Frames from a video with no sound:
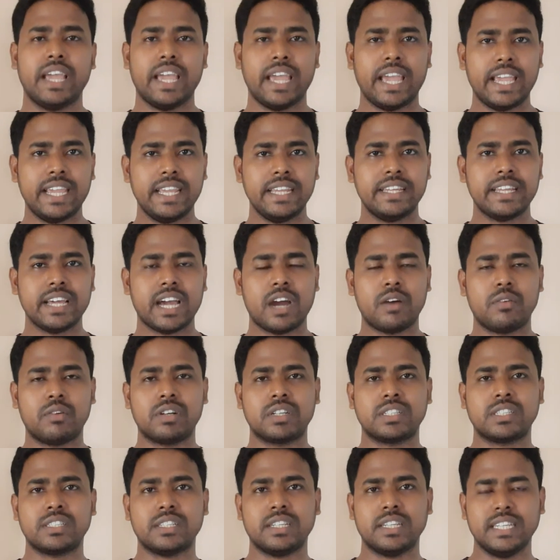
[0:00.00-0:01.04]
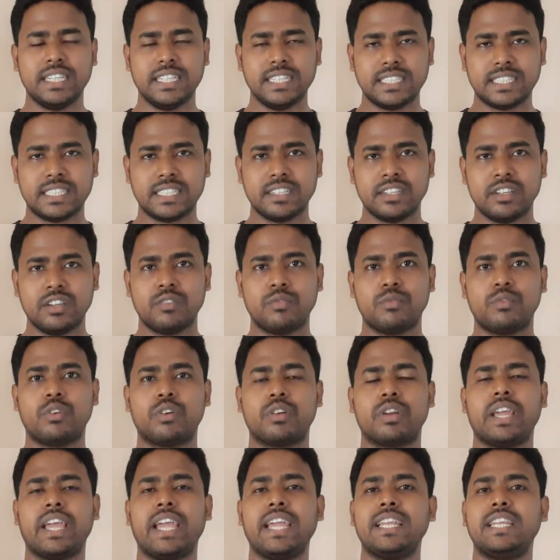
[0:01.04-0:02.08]
8 hours each
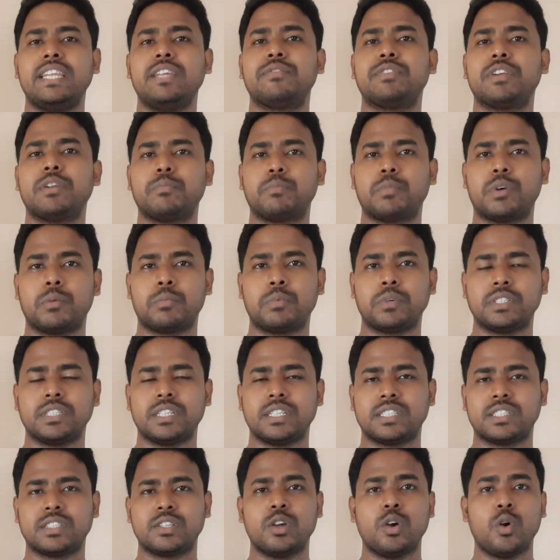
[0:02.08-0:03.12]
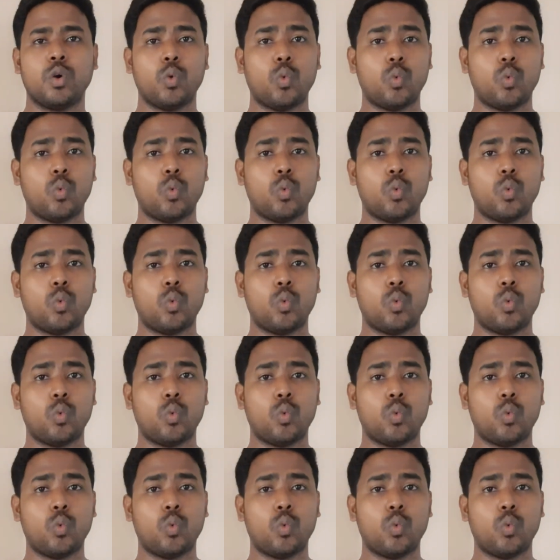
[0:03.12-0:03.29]
for 8 different purposes.